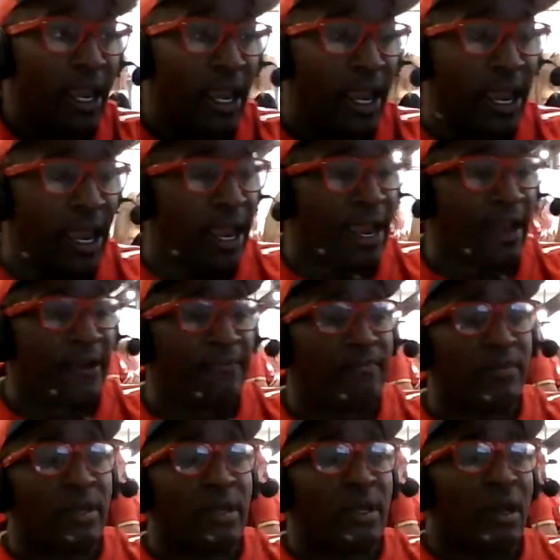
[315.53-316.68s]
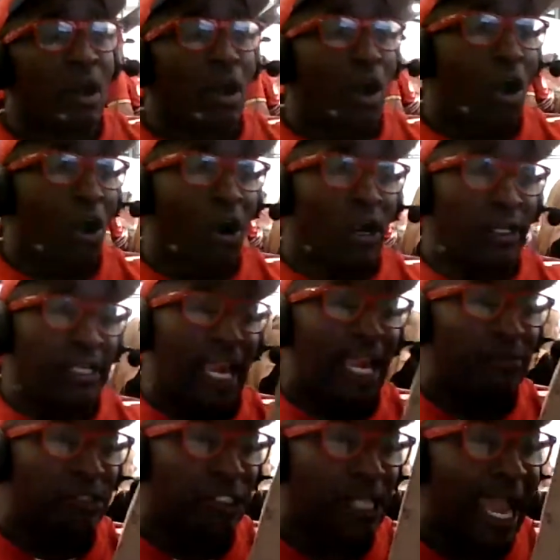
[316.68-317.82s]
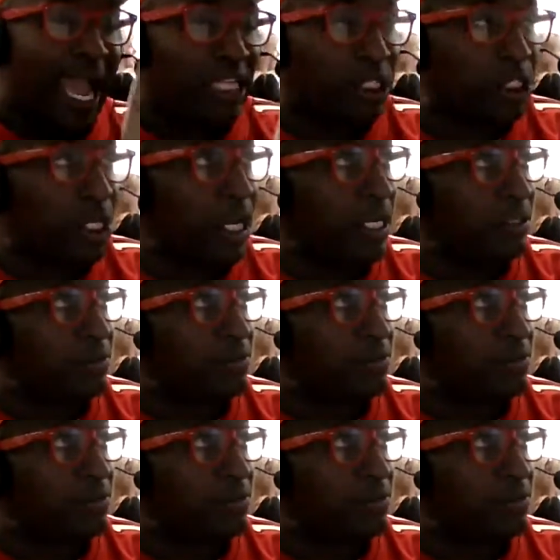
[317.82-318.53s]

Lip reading: And our game stat sheet